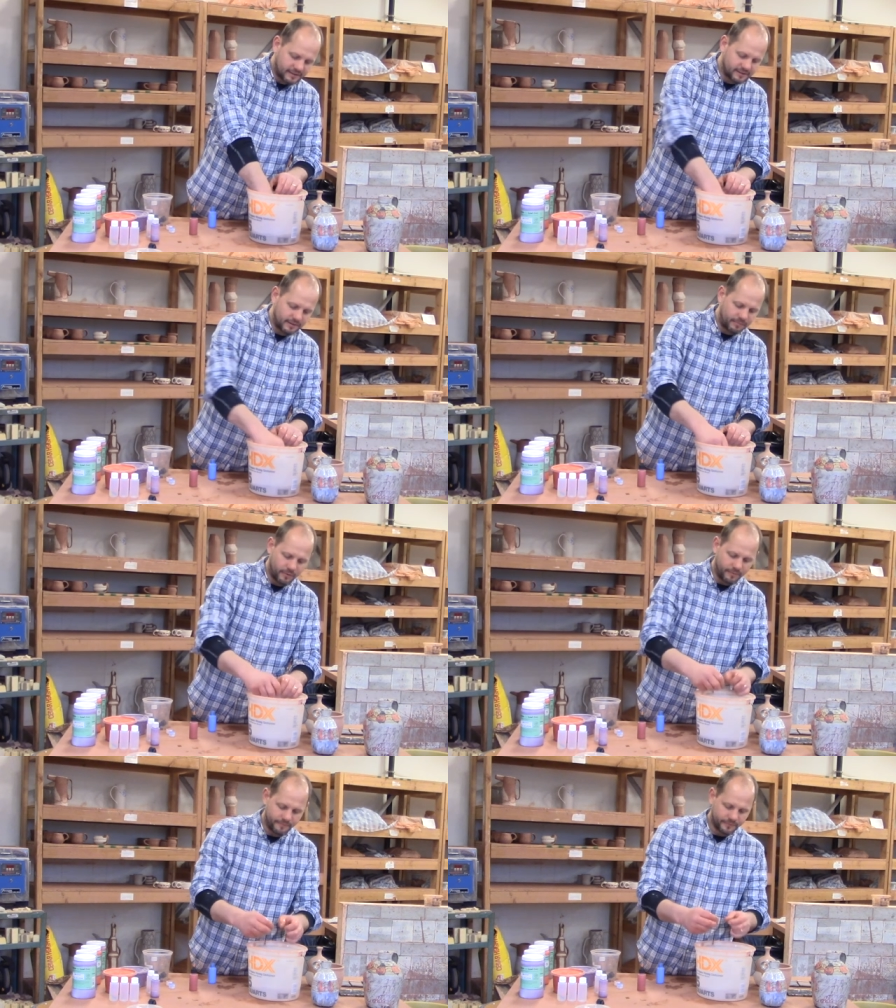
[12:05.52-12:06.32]

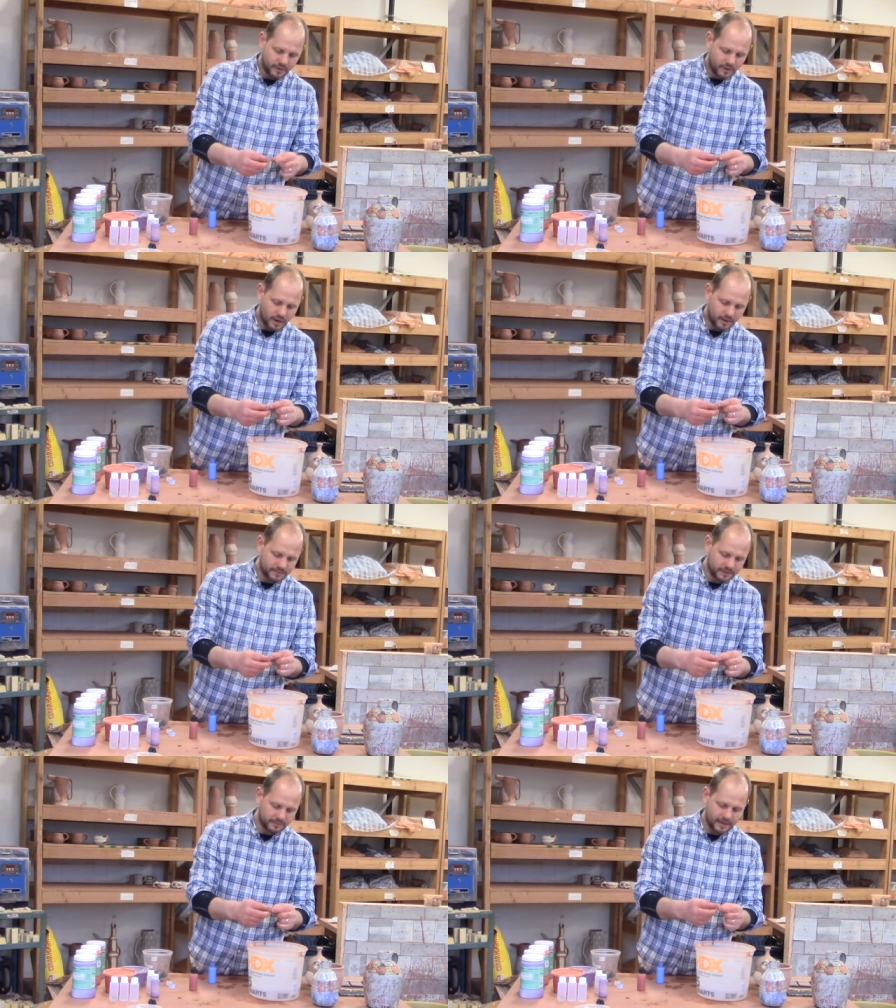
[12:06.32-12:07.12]
simple. Um,
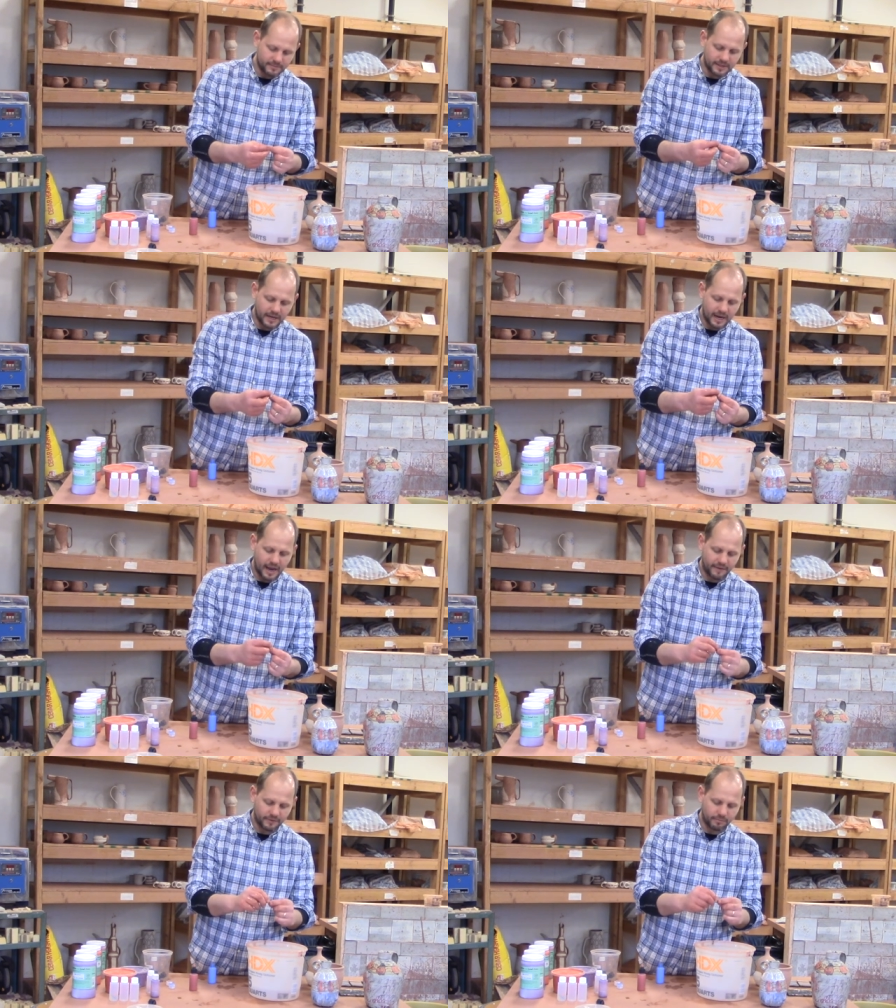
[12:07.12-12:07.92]
sometimes you kind of
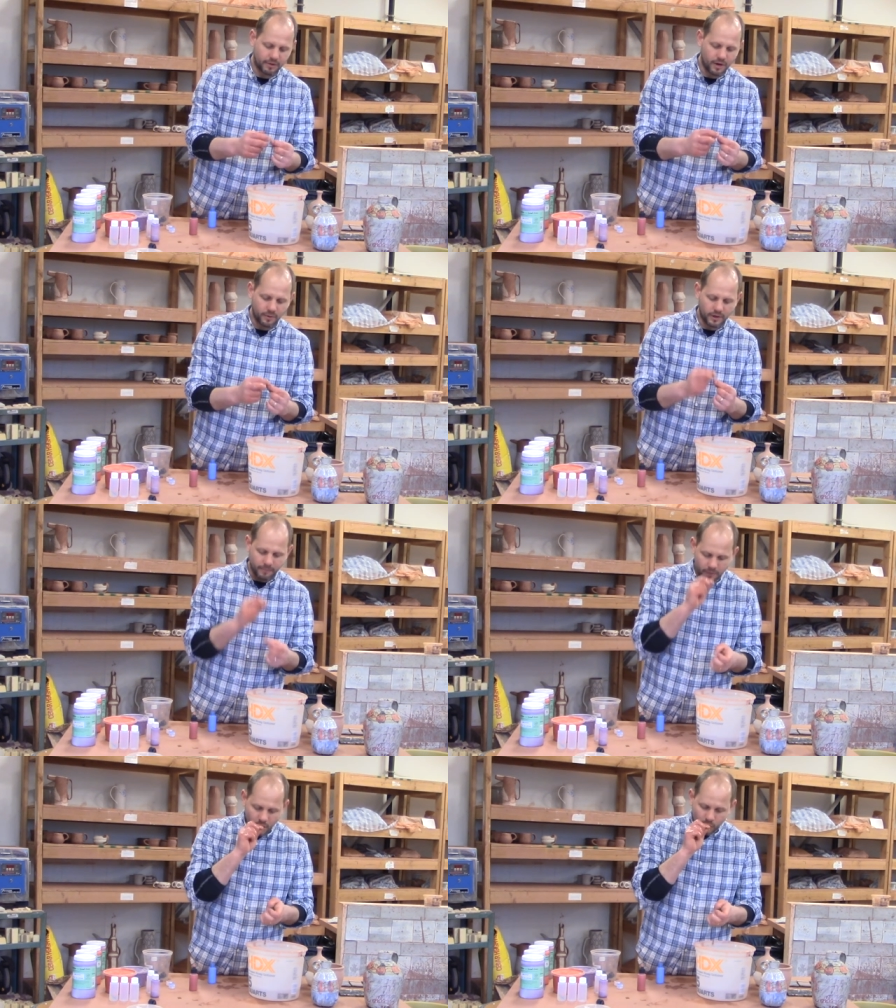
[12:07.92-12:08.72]
have to blow in
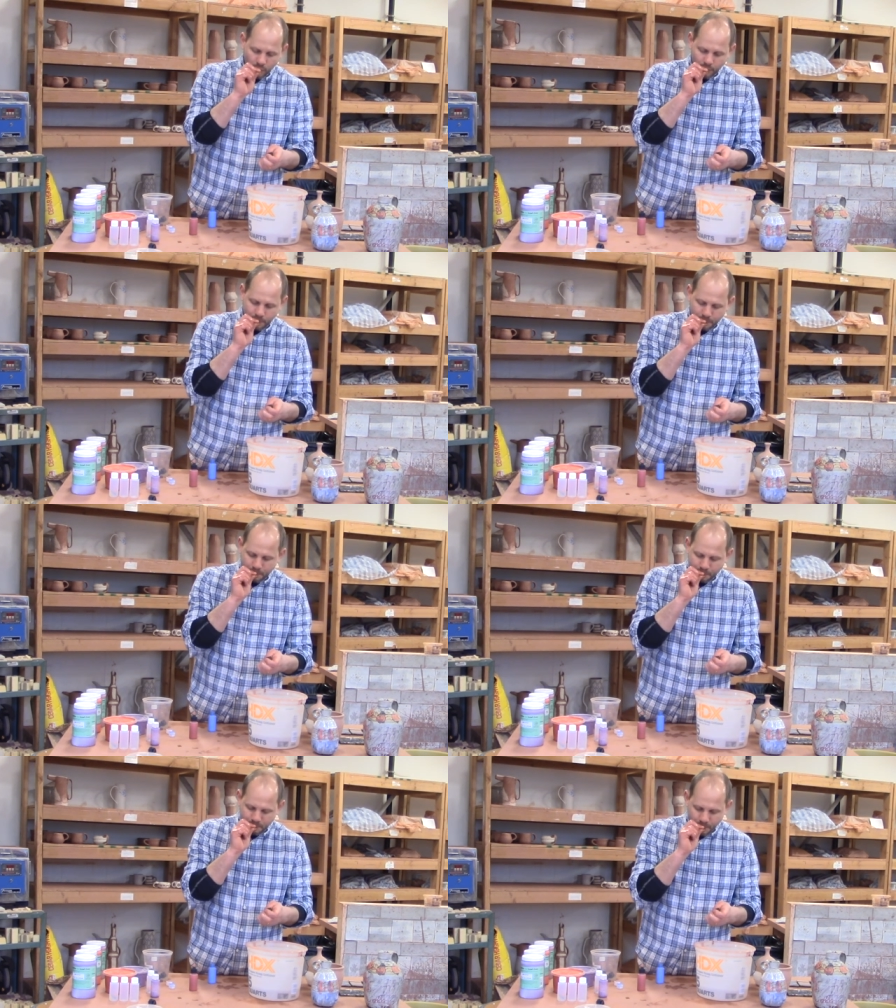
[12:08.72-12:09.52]
them
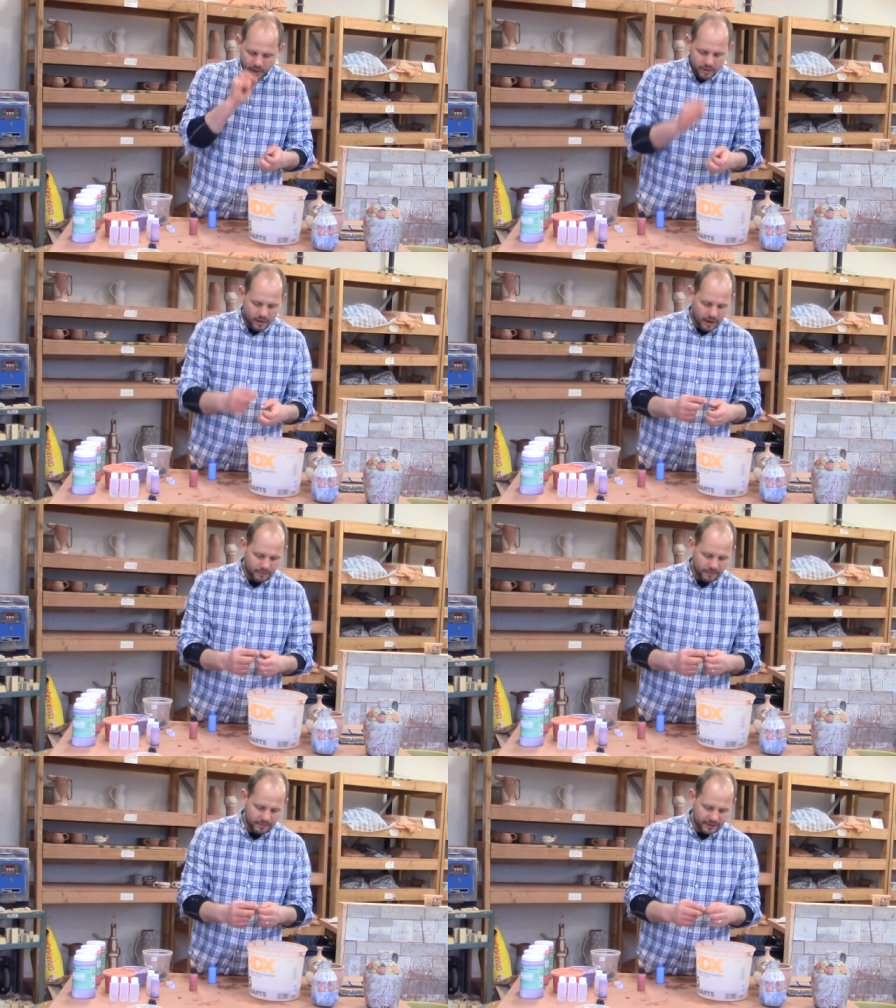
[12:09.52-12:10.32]
um,
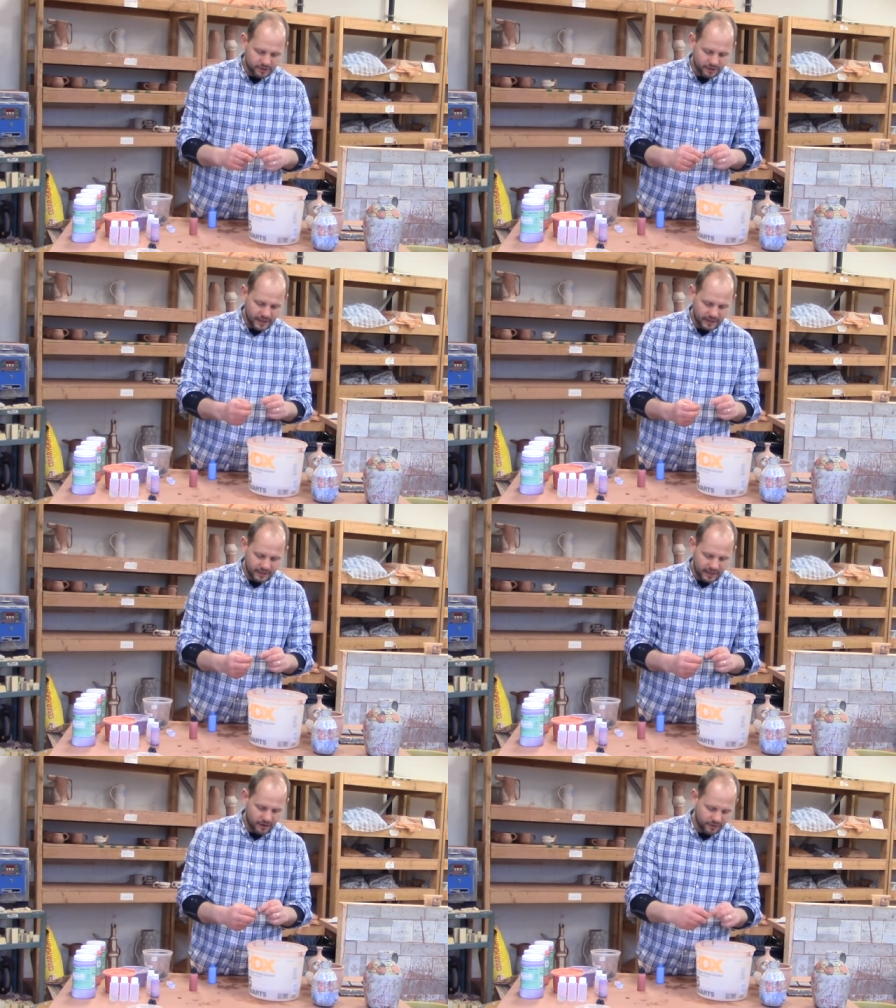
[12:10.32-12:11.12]
to make sure that you
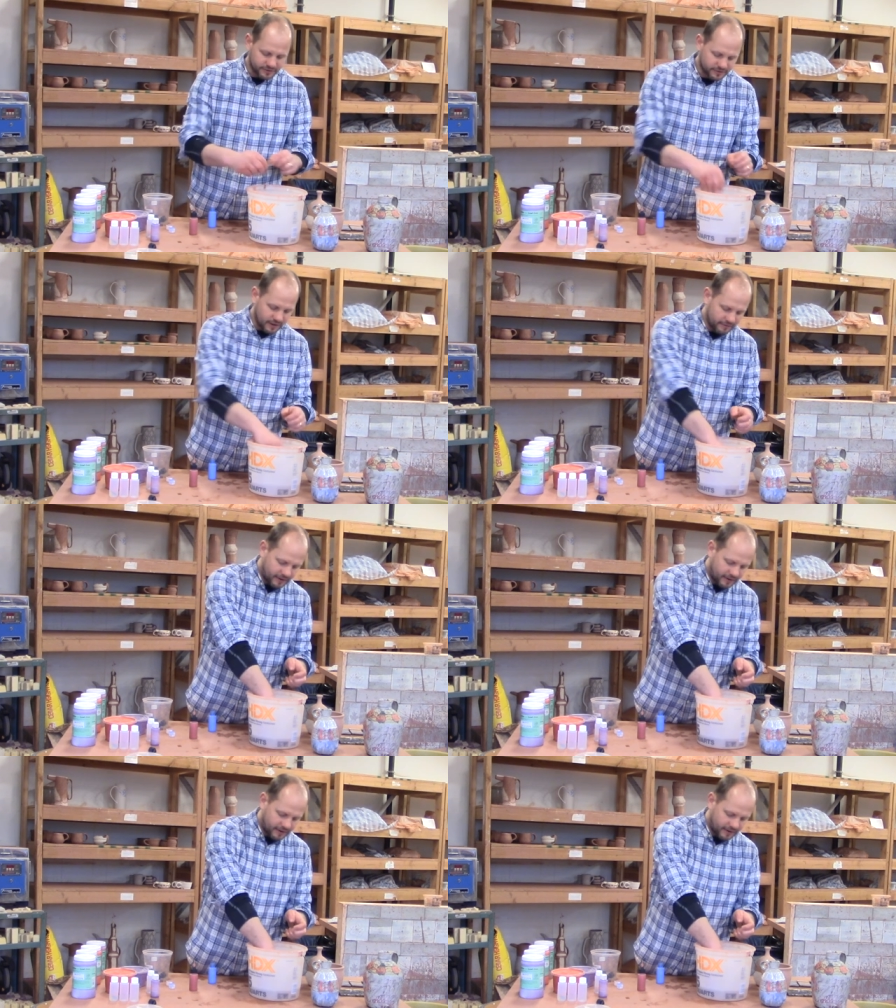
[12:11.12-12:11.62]
get all the stuff